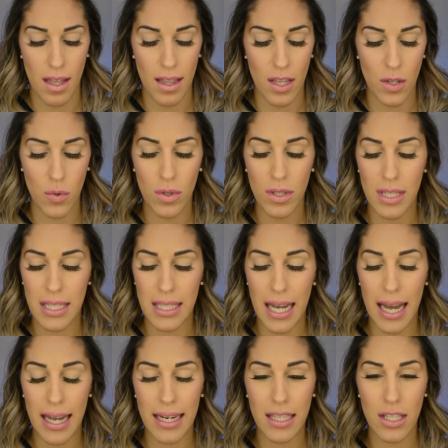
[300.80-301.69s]
This one's
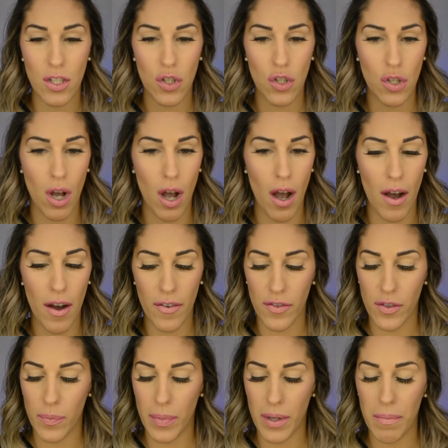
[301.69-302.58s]
not as
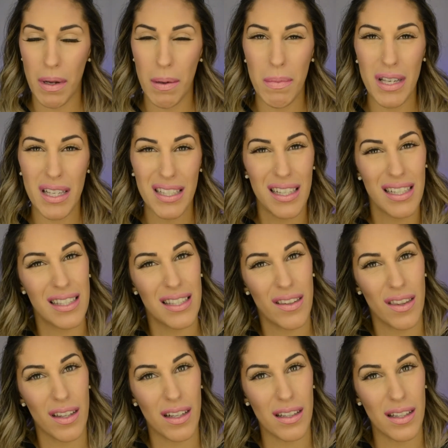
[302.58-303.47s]
soft, but maybe it's because
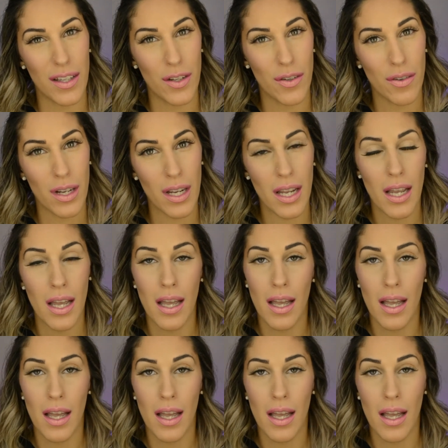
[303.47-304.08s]
of the glittery